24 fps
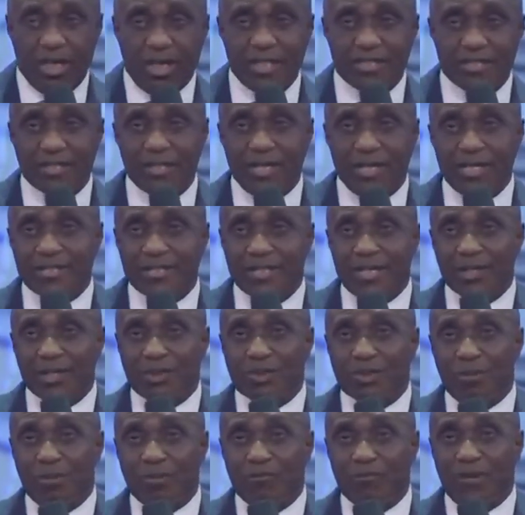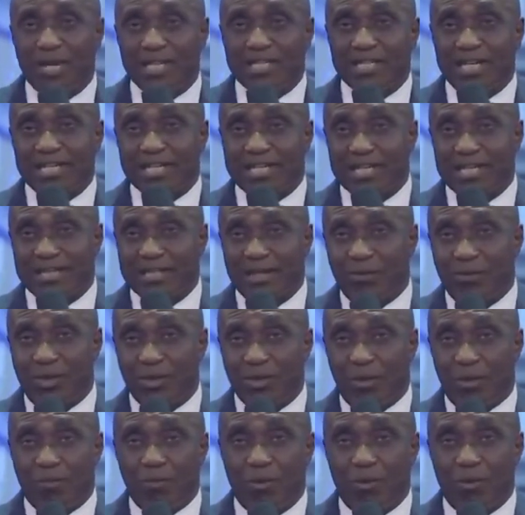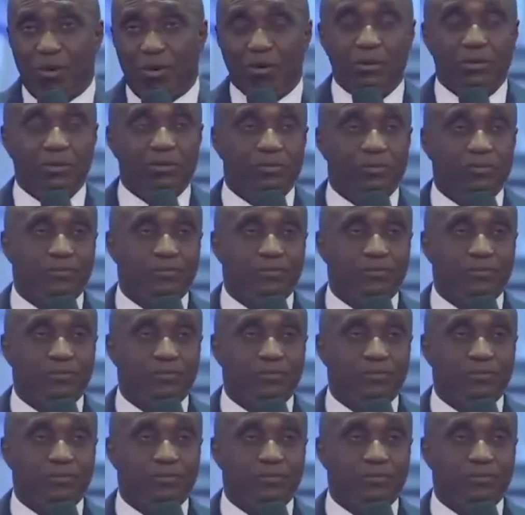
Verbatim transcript: It's easy to be very dedicated when you're poor.